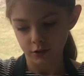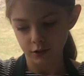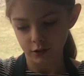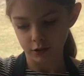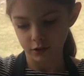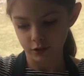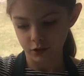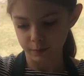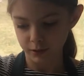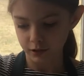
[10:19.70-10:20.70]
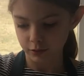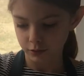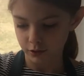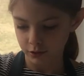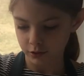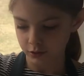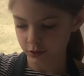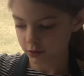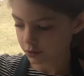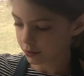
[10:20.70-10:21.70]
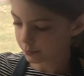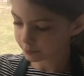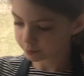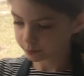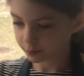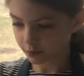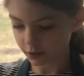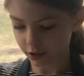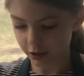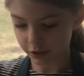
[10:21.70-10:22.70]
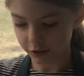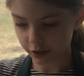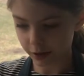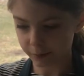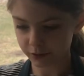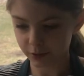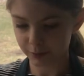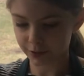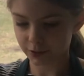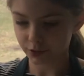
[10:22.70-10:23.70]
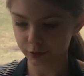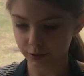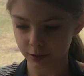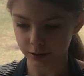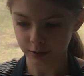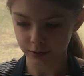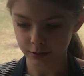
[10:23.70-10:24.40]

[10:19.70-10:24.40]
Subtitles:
So I'm gonna sprinkle this. Okay, now I'm gonna put some on this one.